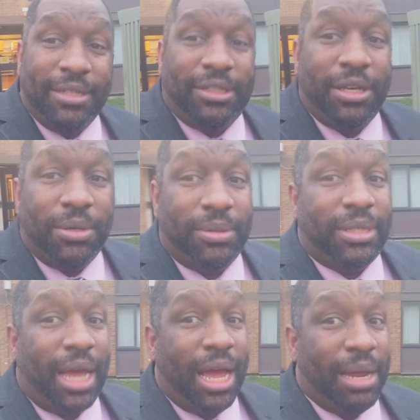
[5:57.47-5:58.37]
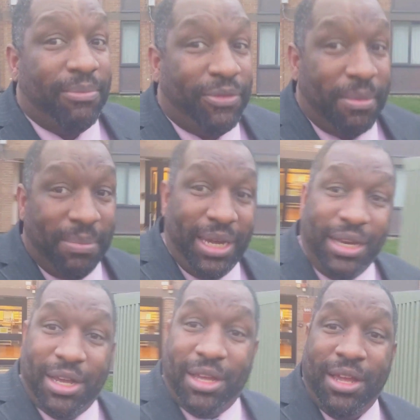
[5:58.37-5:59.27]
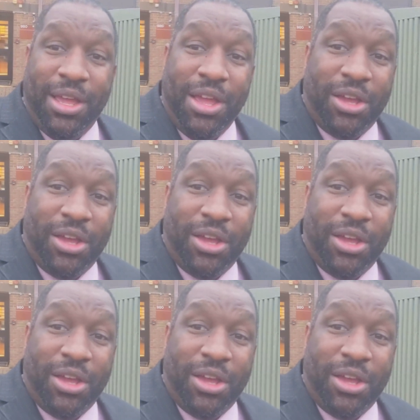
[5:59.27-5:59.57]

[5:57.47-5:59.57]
So time for me to